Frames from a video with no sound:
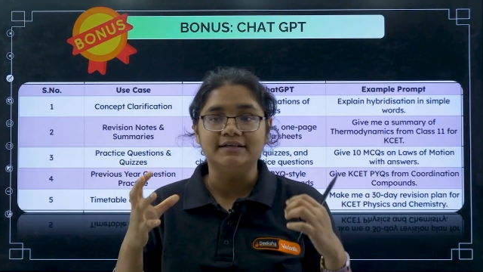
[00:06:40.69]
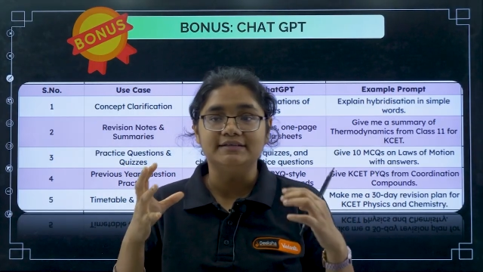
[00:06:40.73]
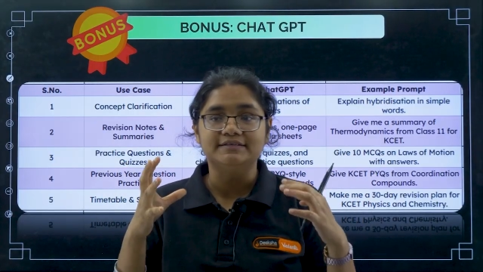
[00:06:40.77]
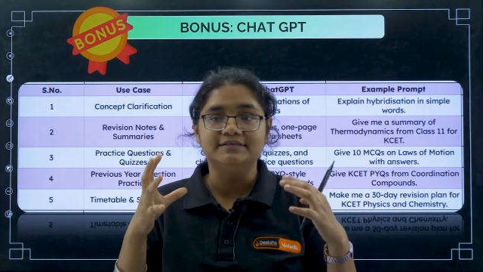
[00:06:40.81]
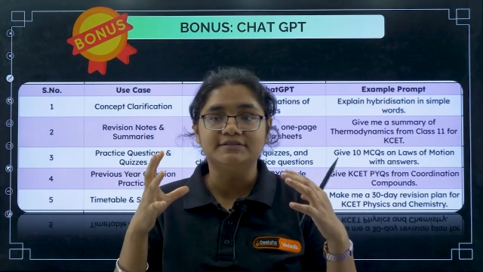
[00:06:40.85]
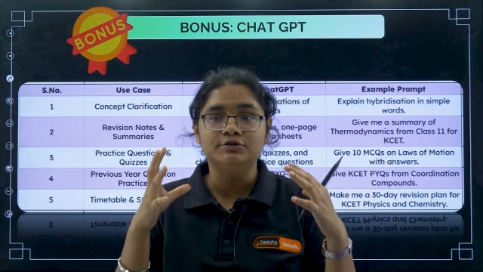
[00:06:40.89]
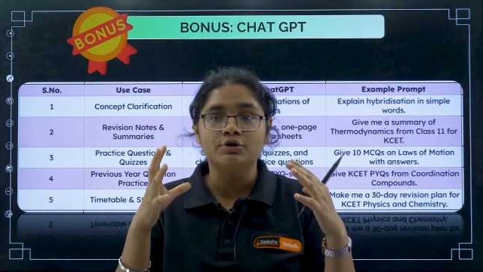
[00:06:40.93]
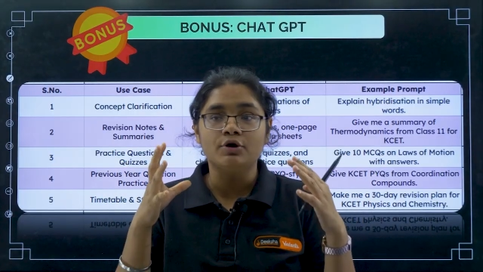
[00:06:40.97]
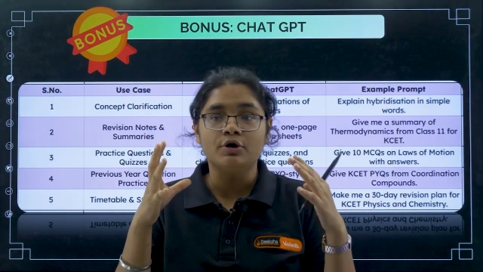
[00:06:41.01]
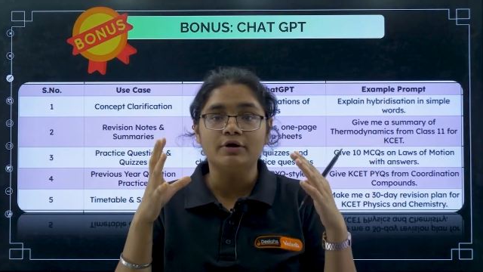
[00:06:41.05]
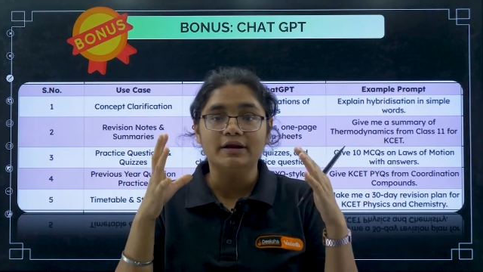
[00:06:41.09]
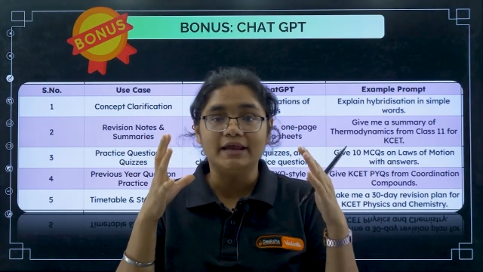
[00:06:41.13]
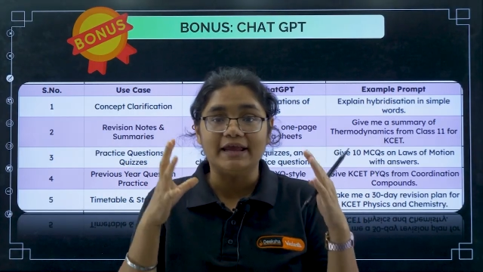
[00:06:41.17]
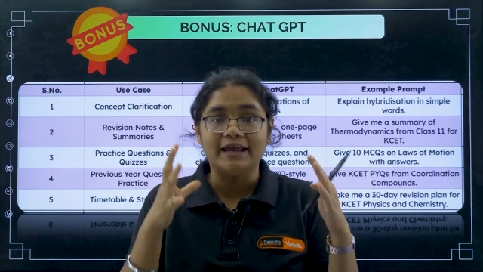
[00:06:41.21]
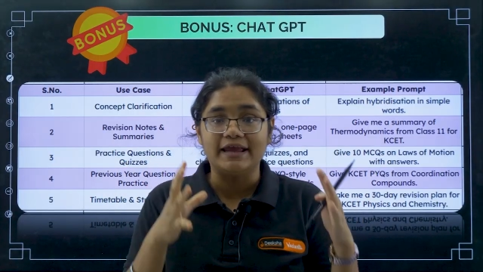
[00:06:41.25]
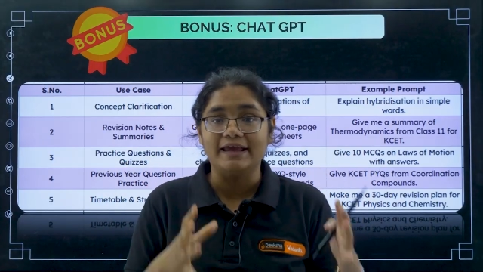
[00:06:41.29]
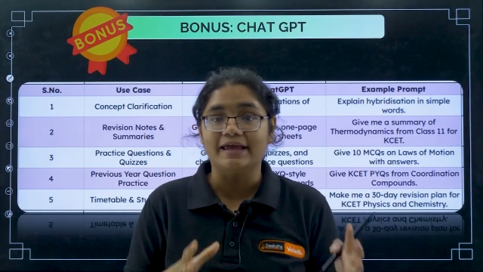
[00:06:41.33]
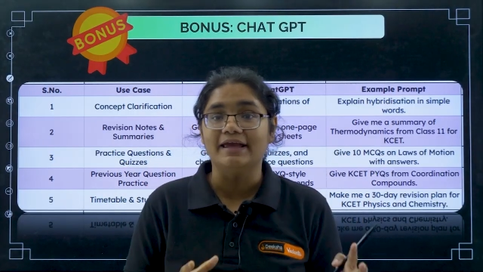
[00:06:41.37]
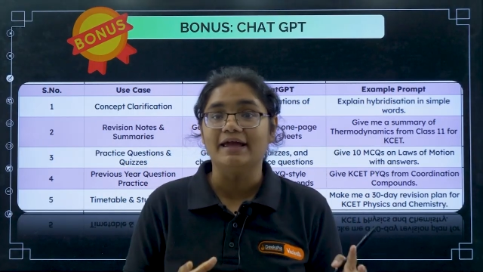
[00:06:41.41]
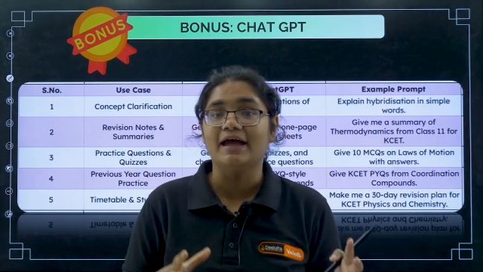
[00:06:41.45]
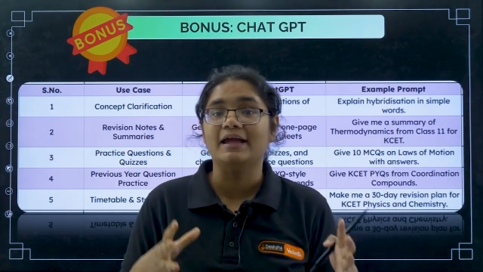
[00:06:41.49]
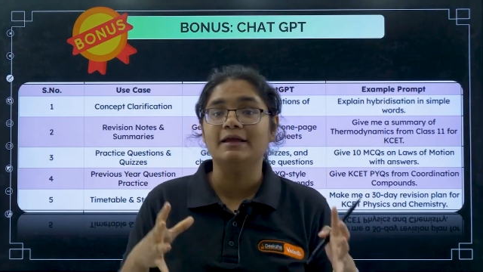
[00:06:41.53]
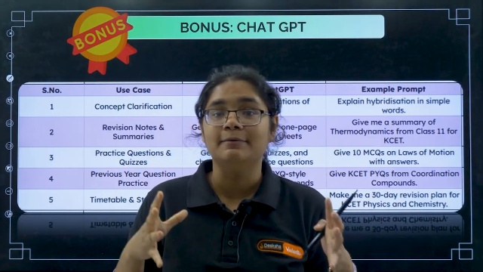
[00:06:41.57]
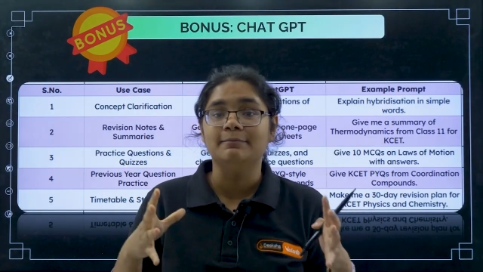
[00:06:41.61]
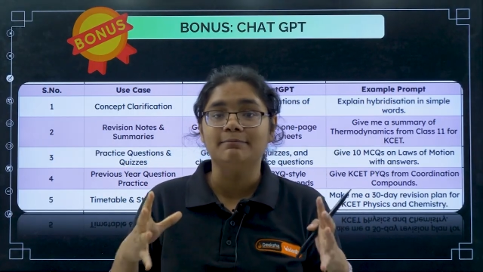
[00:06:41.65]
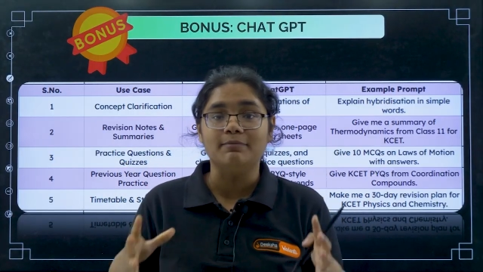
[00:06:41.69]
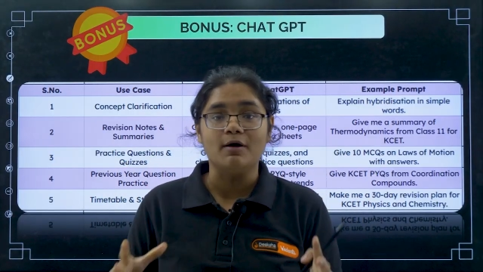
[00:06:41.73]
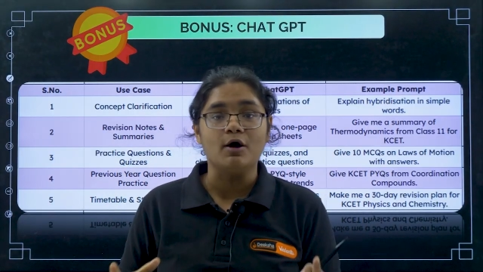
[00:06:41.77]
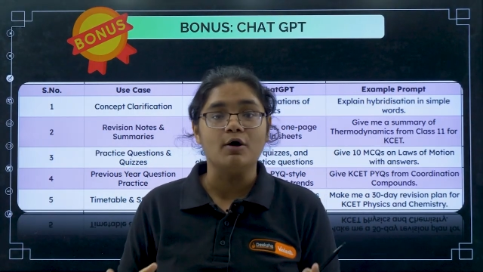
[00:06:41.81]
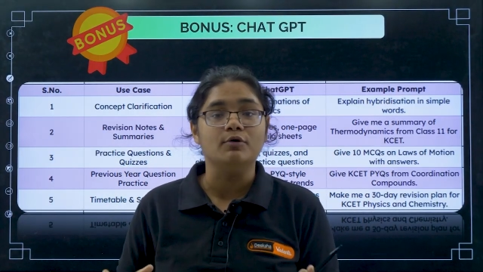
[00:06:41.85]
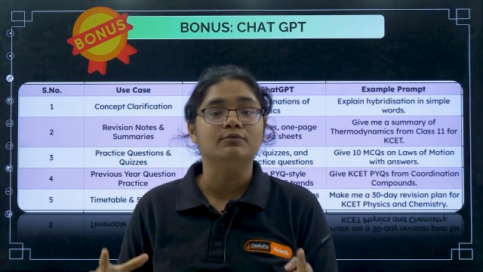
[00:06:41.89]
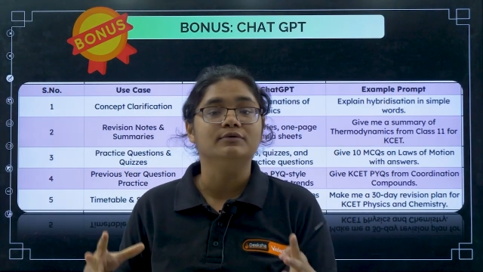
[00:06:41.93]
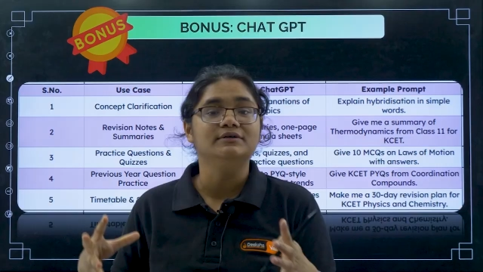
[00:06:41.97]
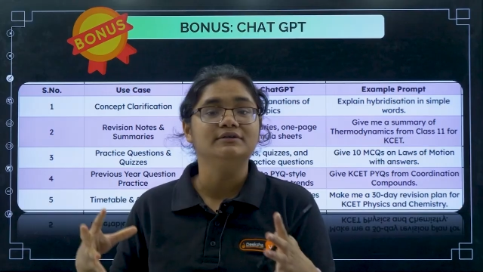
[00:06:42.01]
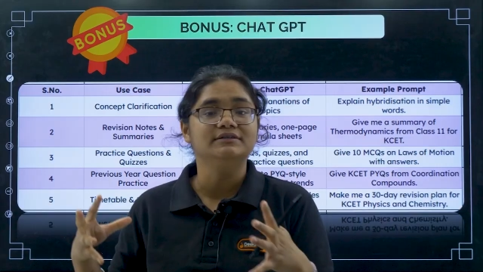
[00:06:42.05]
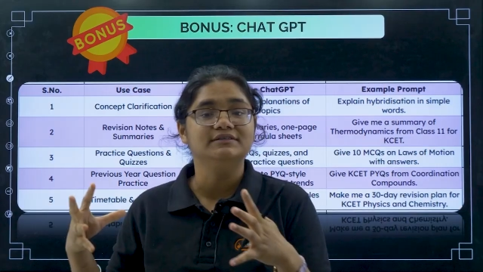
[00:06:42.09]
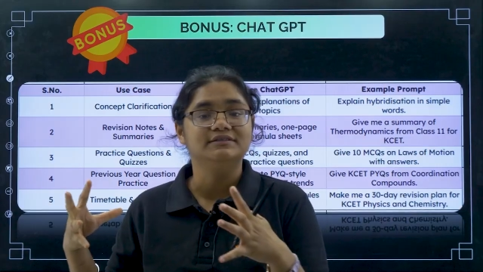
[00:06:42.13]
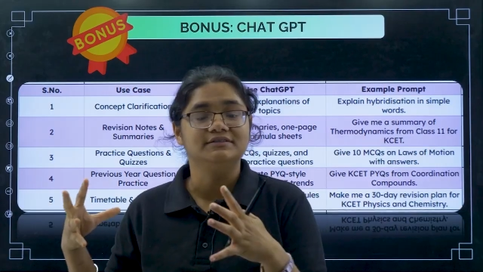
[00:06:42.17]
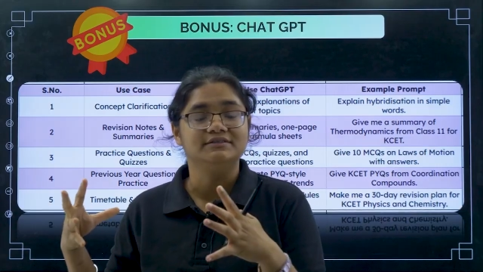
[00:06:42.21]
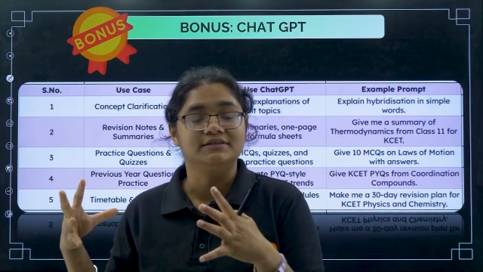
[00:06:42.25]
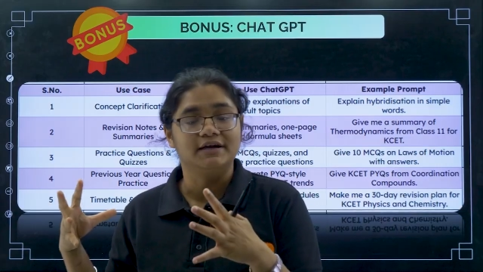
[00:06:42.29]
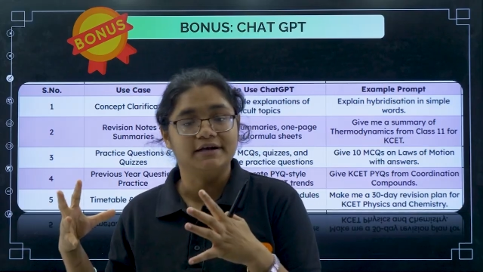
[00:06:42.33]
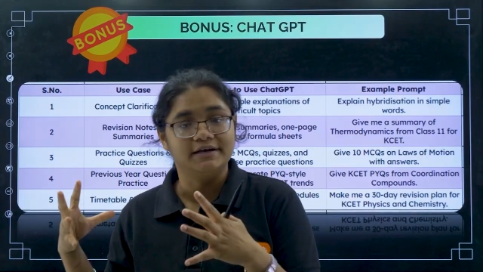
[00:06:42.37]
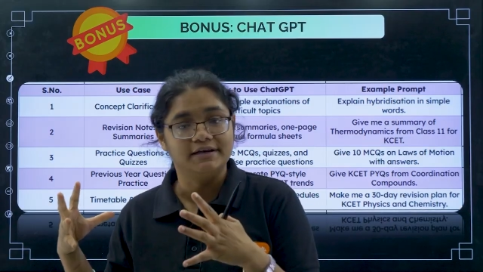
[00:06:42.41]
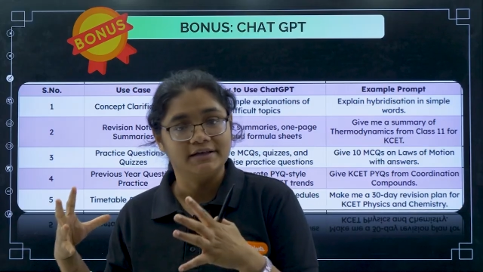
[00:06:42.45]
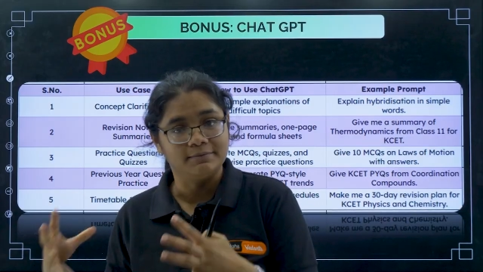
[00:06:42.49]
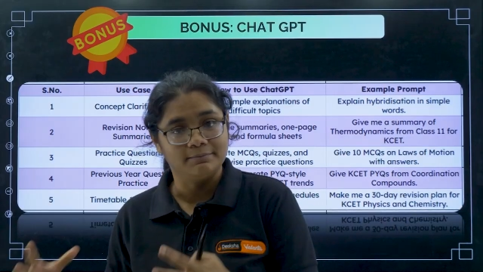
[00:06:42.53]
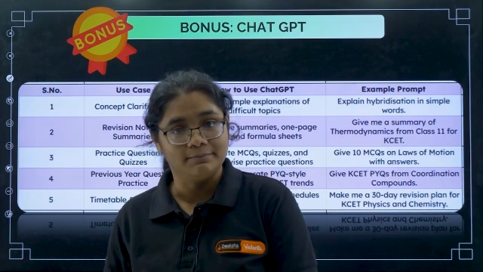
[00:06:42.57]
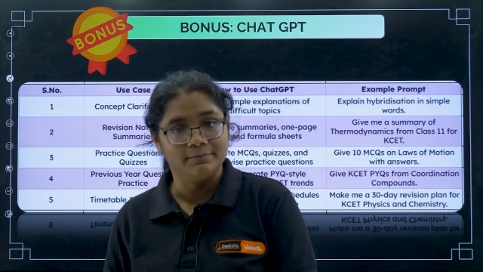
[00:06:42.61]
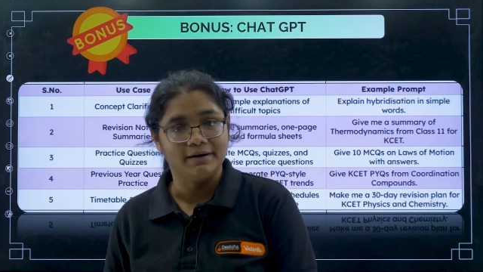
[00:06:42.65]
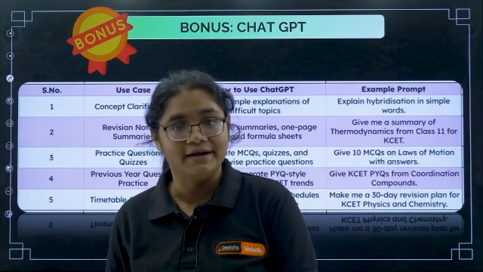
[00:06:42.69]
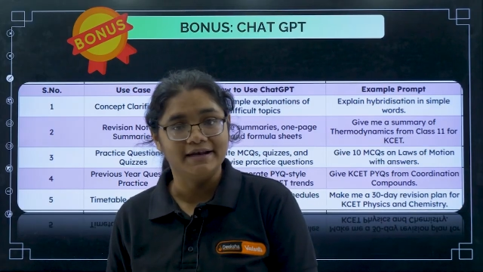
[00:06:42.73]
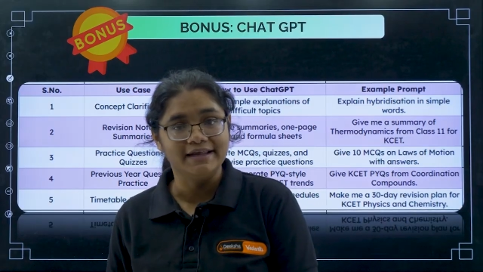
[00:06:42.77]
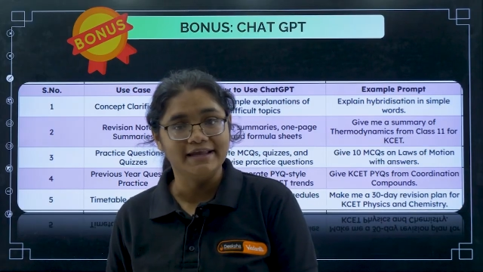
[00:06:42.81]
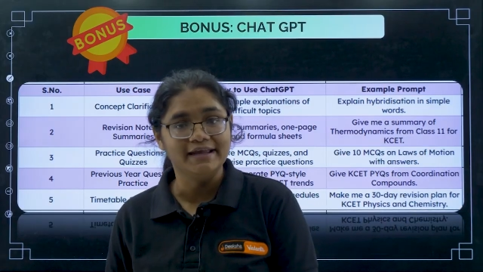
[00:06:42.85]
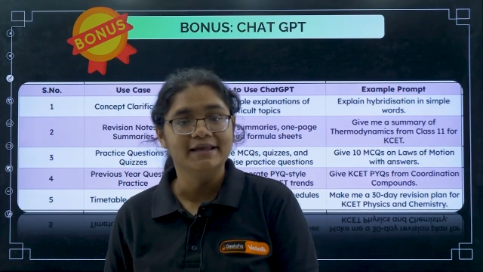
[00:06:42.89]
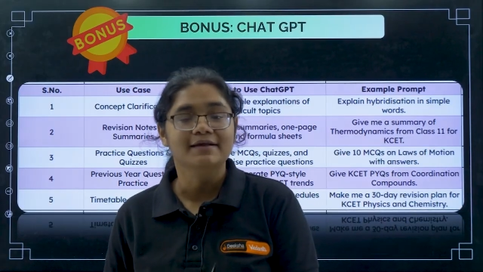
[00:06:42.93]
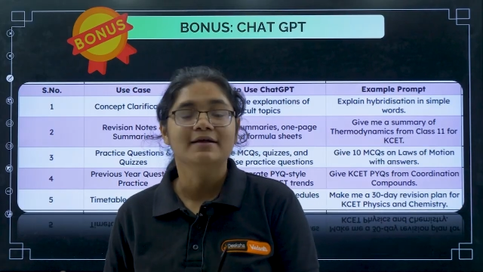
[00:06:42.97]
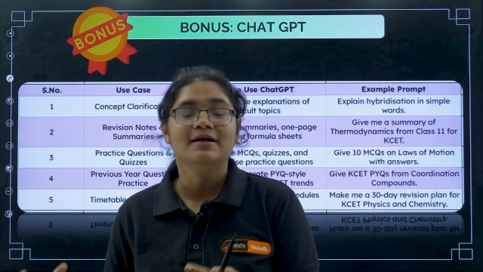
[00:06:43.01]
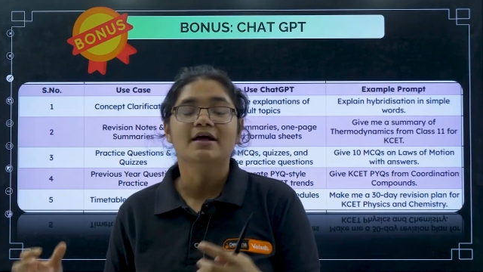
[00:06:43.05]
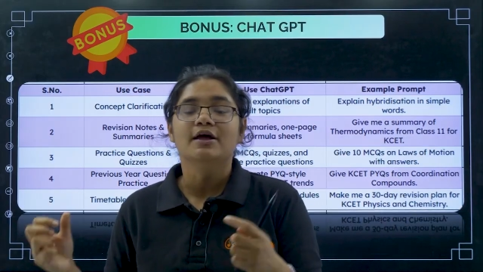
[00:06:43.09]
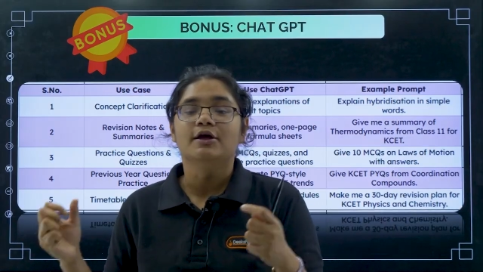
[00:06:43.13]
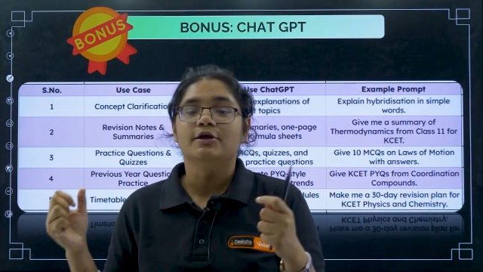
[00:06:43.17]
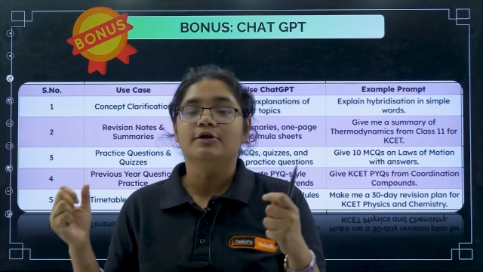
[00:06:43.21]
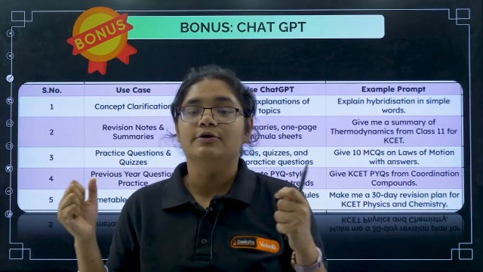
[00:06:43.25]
It is your AI powered study buddy.